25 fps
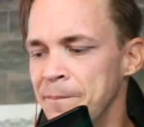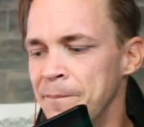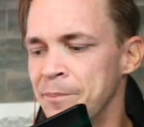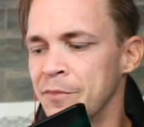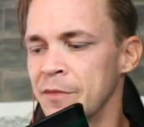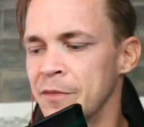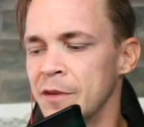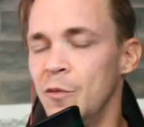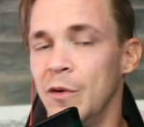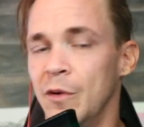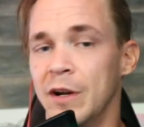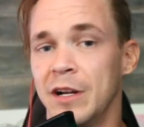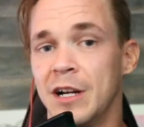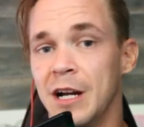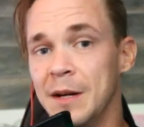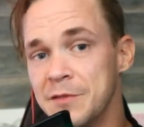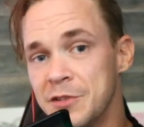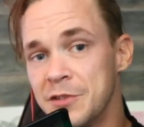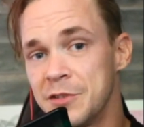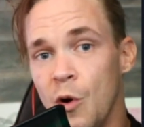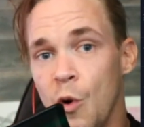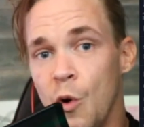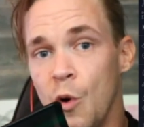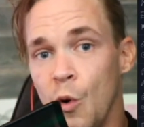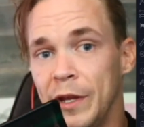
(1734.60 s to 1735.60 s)
when it comes
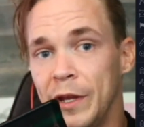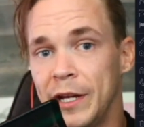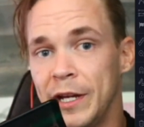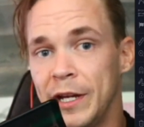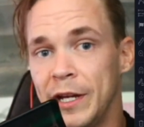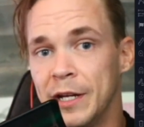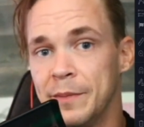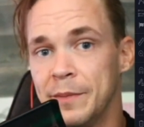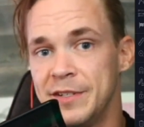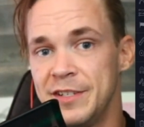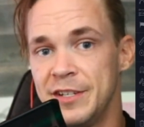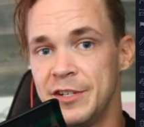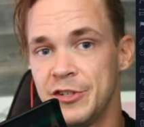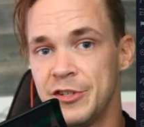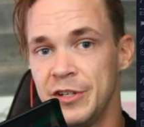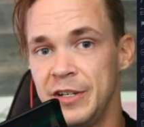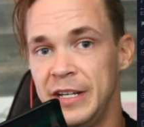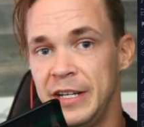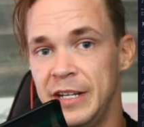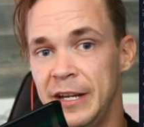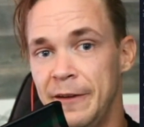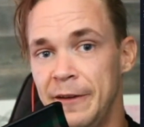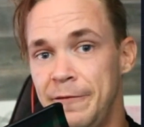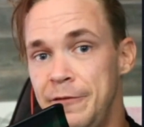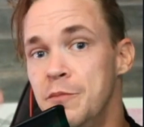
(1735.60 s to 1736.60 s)
to holding a position,
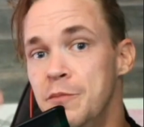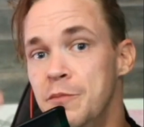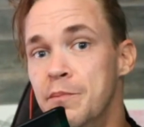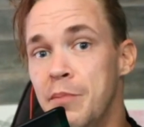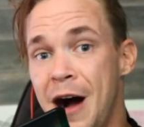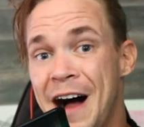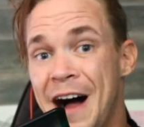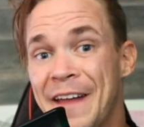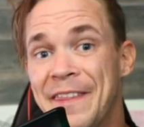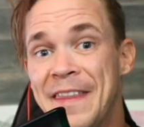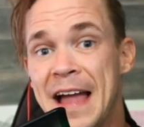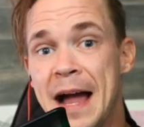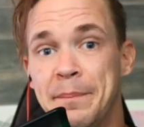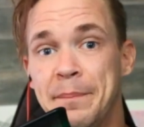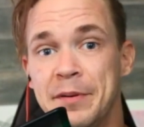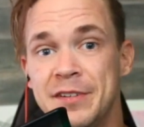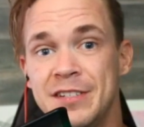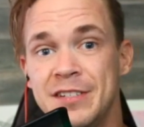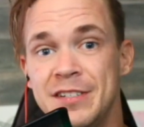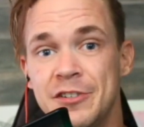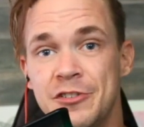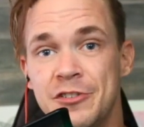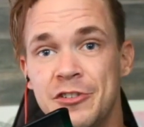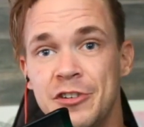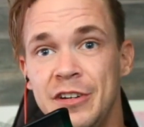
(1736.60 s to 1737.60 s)
if you bought that
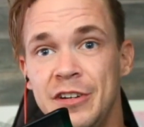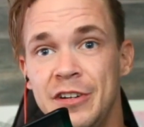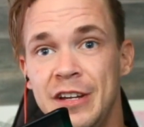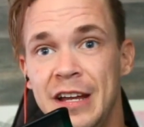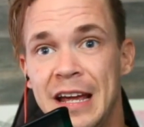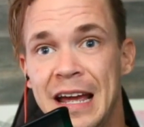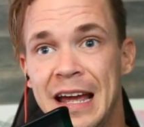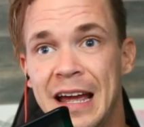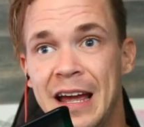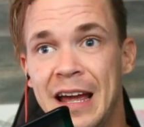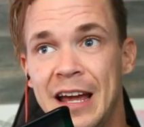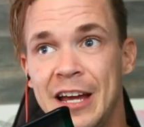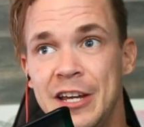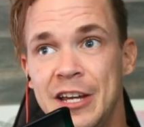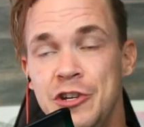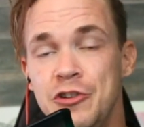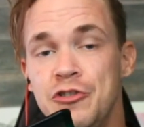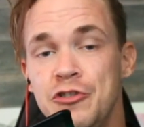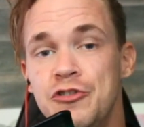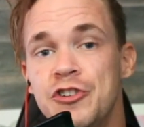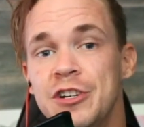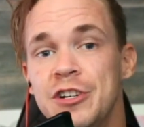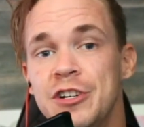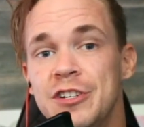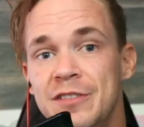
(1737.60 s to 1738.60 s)
position, you
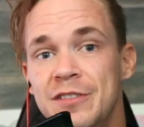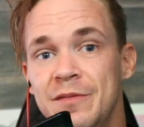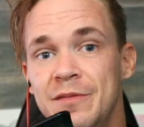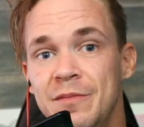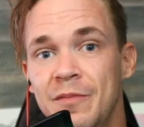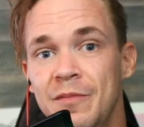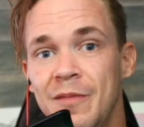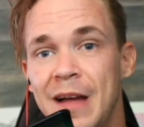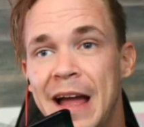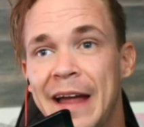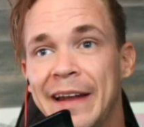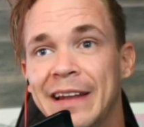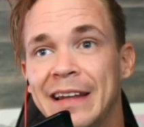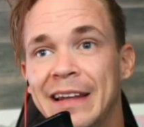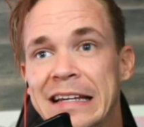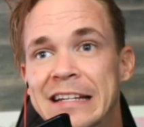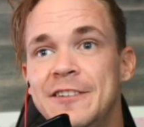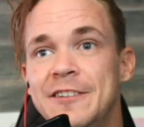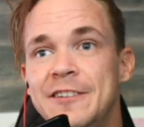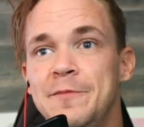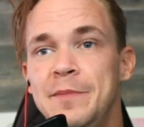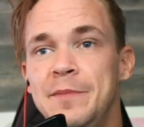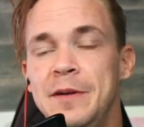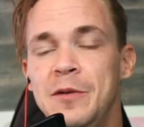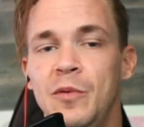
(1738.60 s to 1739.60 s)
should at
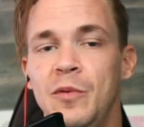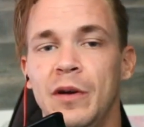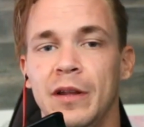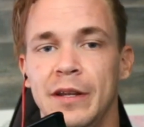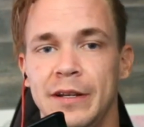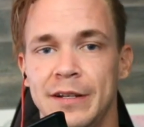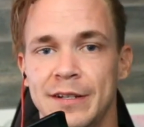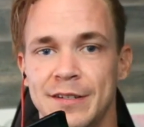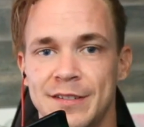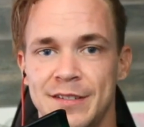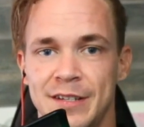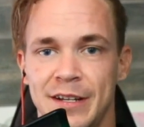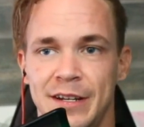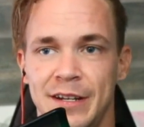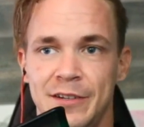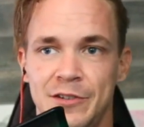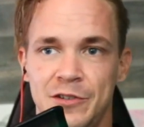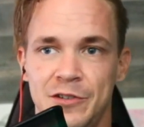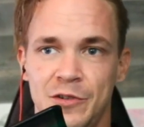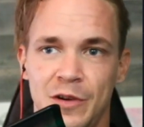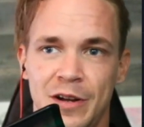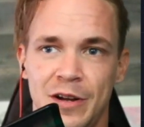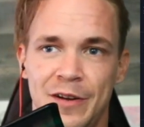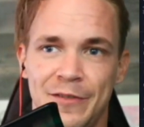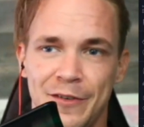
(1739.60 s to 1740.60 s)
least be willing to sit
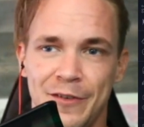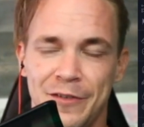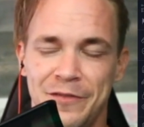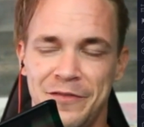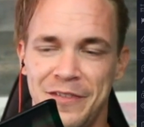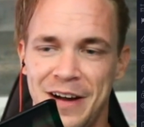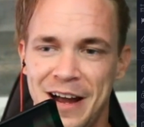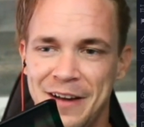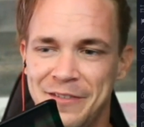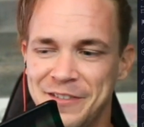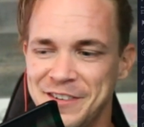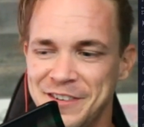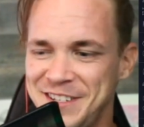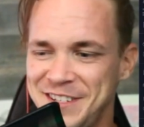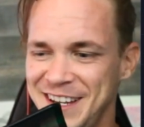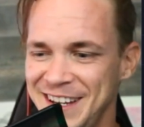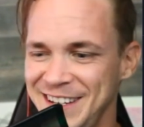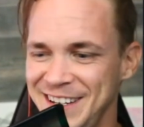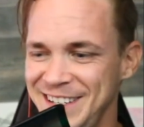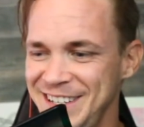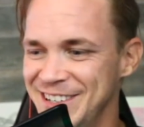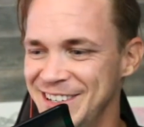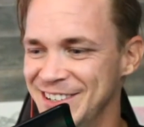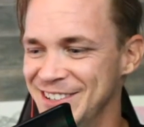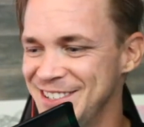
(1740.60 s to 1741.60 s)
into it for 5 or 10
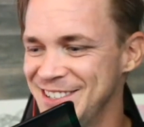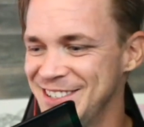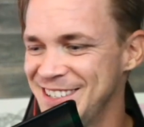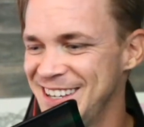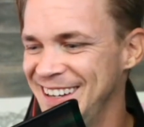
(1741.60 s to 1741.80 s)
years.